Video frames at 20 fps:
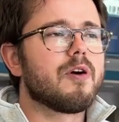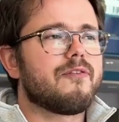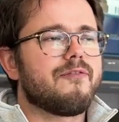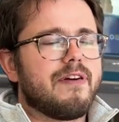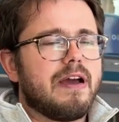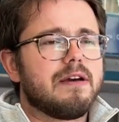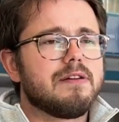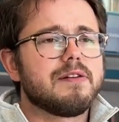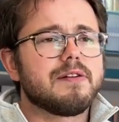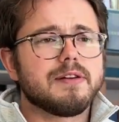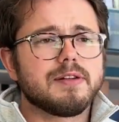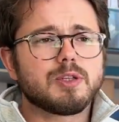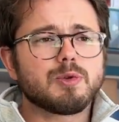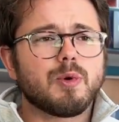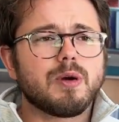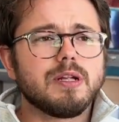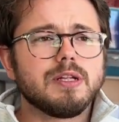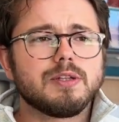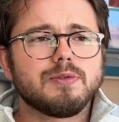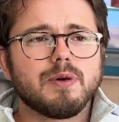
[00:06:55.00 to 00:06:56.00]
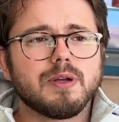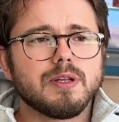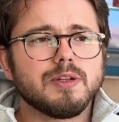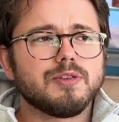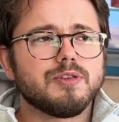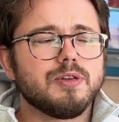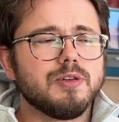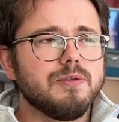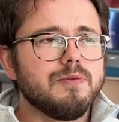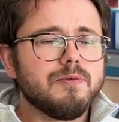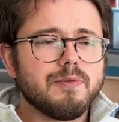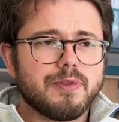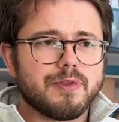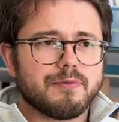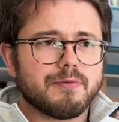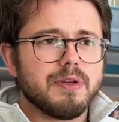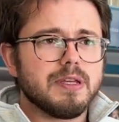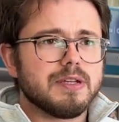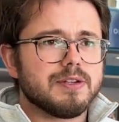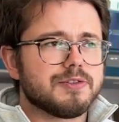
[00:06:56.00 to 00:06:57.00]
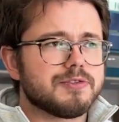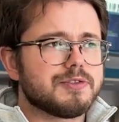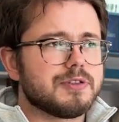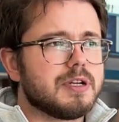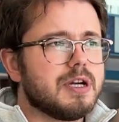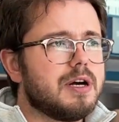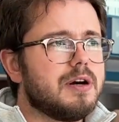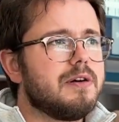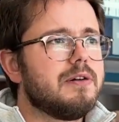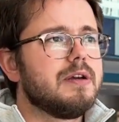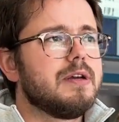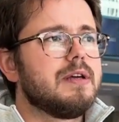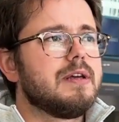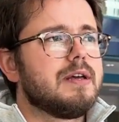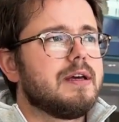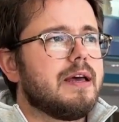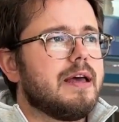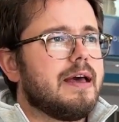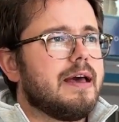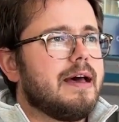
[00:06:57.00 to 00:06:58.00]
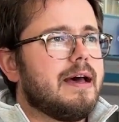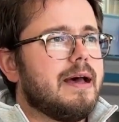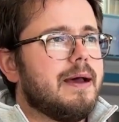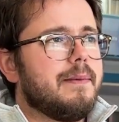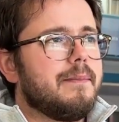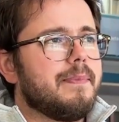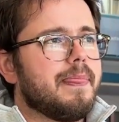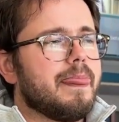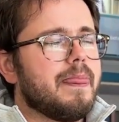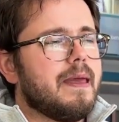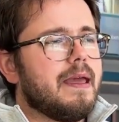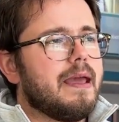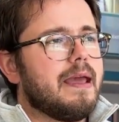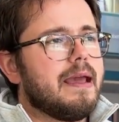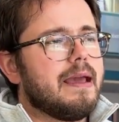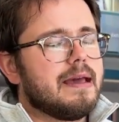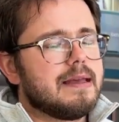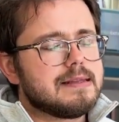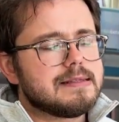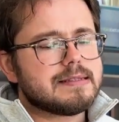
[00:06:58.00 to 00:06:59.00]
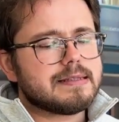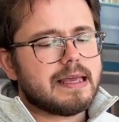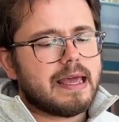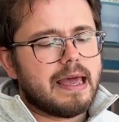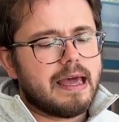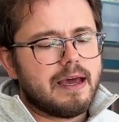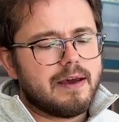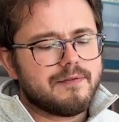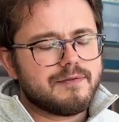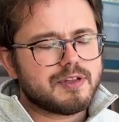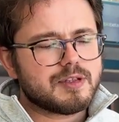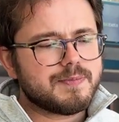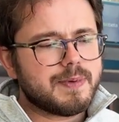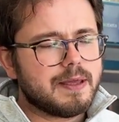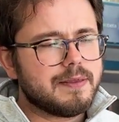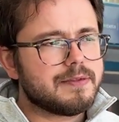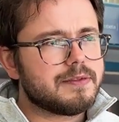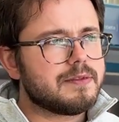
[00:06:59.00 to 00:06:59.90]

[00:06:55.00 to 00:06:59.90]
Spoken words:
founded in 2022, 3 years ago, and have spent